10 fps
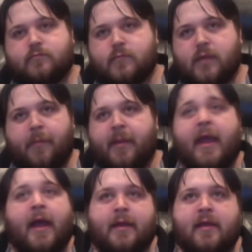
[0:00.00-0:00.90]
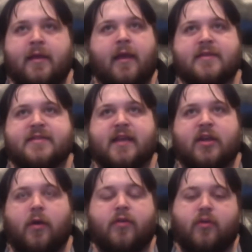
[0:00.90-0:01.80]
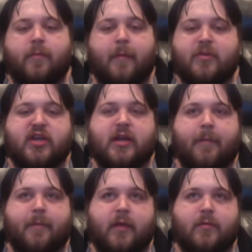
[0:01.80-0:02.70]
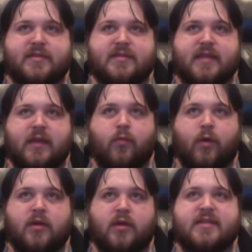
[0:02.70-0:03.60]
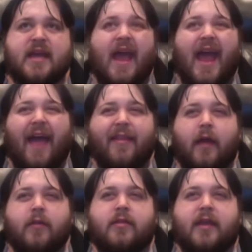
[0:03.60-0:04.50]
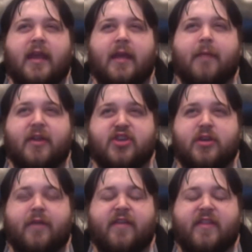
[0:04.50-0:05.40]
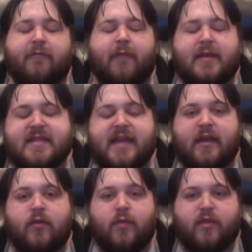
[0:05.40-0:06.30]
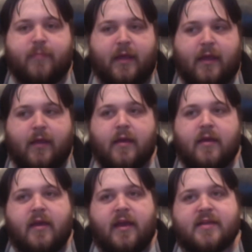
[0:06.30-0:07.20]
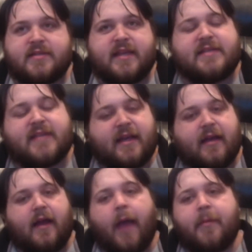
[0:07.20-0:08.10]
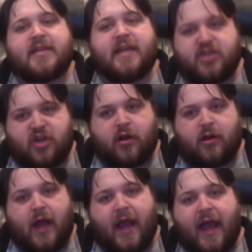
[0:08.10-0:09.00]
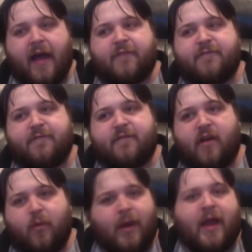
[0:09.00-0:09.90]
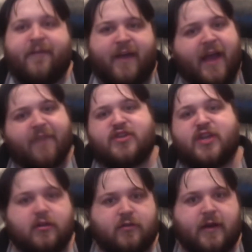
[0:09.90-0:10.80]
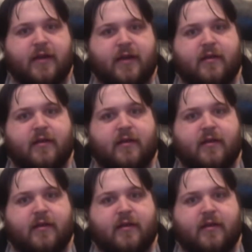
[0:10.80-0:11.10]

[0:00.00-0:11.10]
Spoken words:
But yeah, he said going through a publishing company was the worst. And the other thing he had mentioned of it that resonated with me is, he's like, I'm a teacher. I have a wife. I have children.